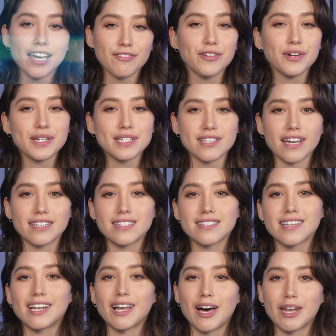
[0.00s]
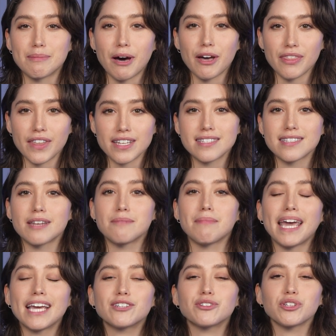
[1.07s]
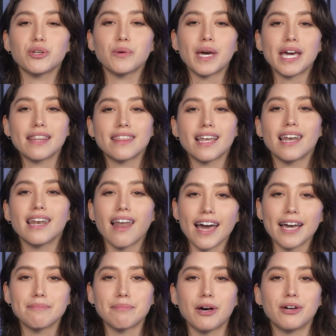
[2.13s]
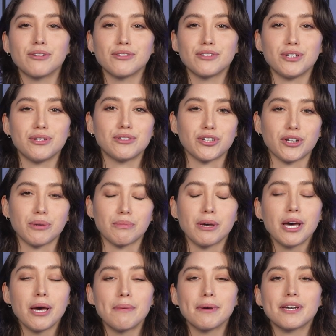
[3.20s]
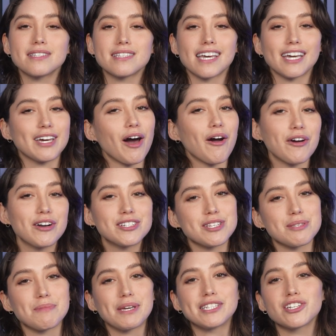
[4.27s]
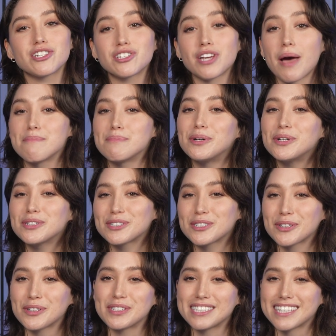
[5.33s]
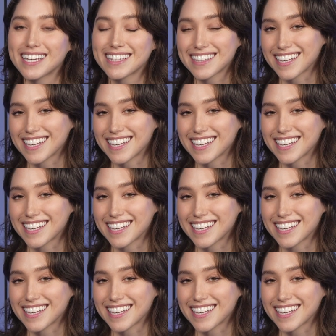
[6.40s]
If you're excited to learn about this, then make sure you hit the like button on YouTube because it encourages me to share more stories like